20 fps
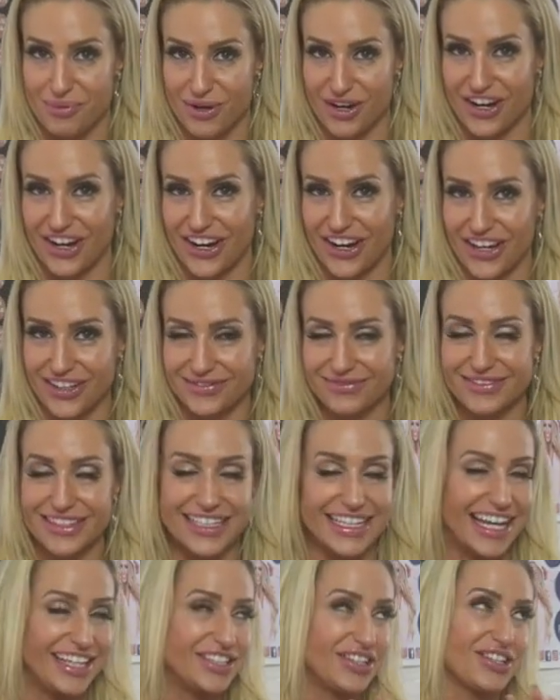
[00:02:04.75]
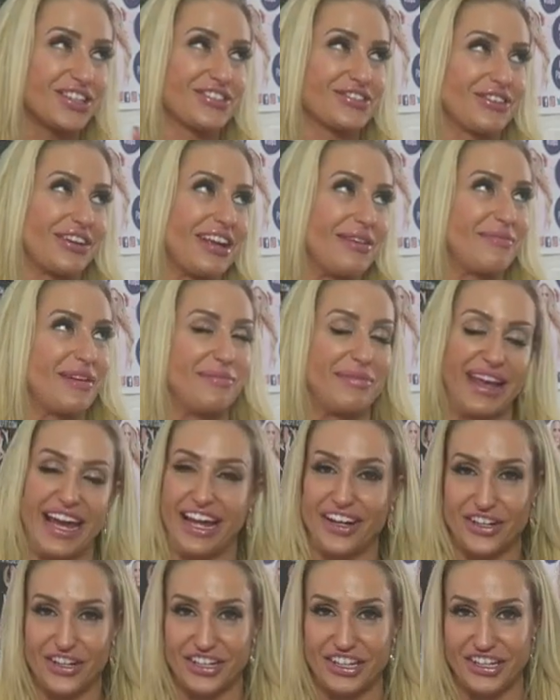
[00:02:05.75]
Pro. Yeah, don't scream at me,
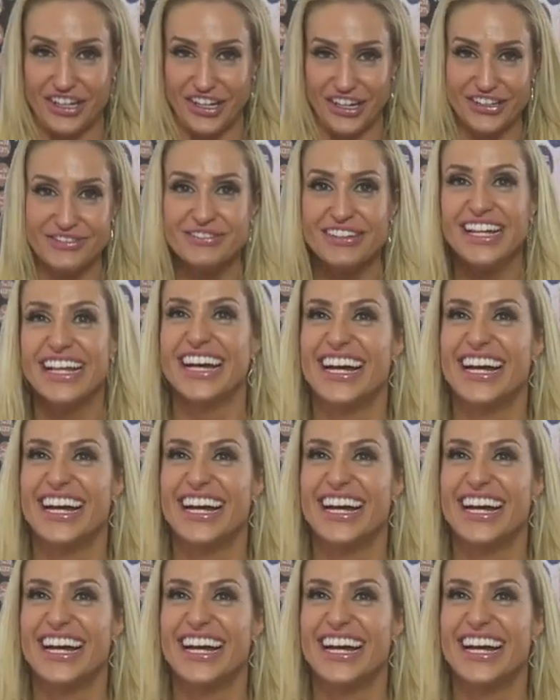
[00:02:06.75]
I know you know.